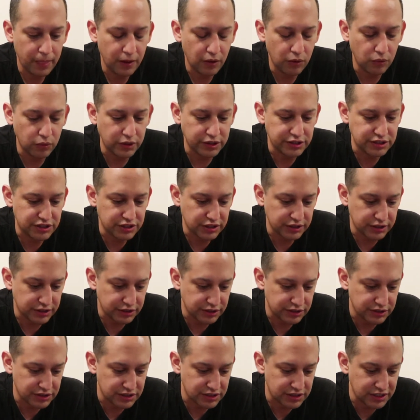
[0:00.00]
which
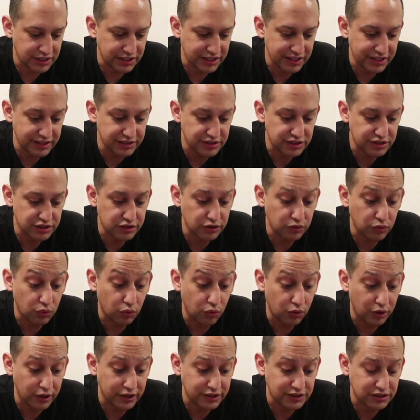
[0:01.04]
is the
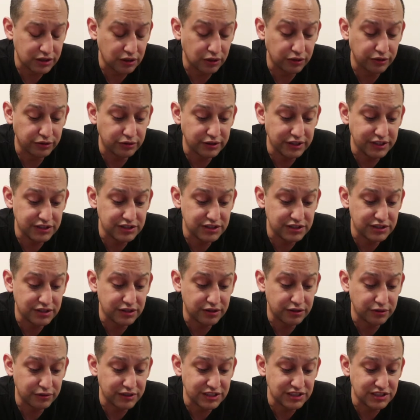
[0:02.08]
Insta1. It's called
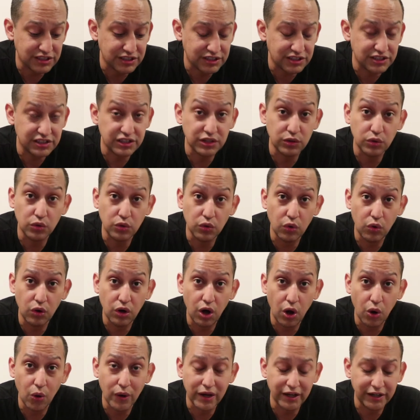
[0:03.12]
Insta360
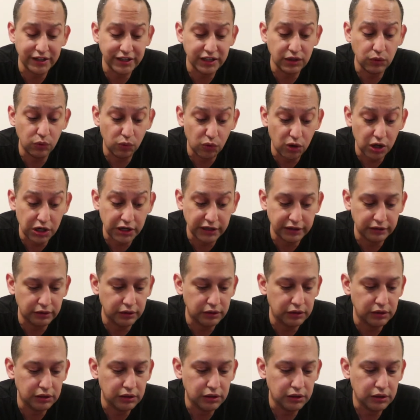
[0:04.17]
ONE1.
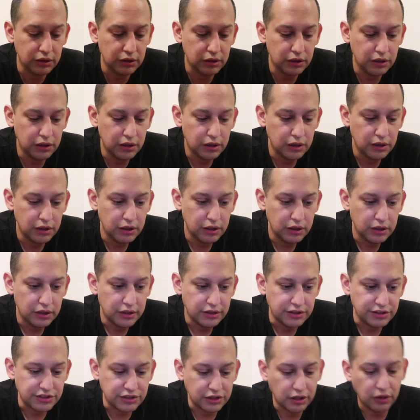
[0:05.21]

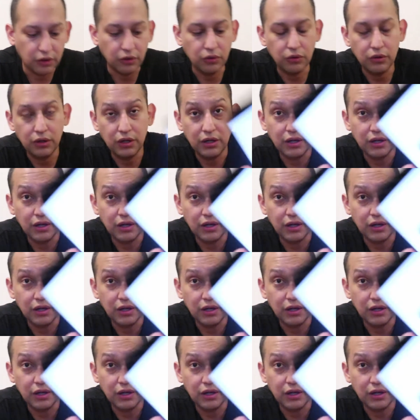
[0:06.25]
So